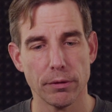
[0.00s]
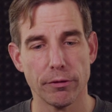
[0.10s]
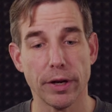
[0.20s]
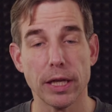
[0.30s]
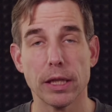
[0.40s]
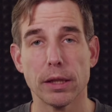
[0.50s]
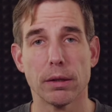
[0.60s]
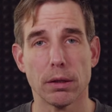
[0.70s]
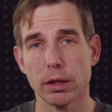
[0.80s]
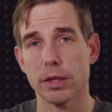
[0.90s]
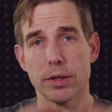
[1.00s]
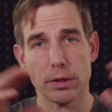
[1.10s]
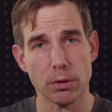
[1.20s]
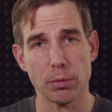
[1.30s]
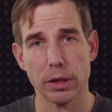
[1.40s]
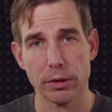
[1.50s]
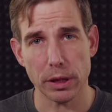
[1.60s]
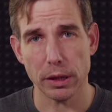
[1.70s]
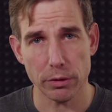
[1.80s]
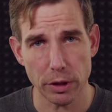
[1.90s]
finally it's
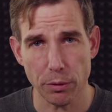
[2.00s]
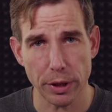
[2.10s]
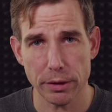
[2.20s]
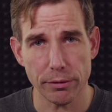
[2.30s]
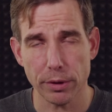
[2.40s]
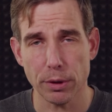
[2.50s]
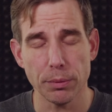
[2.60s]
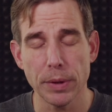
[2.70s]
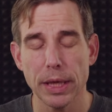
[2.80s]
completely generated for you,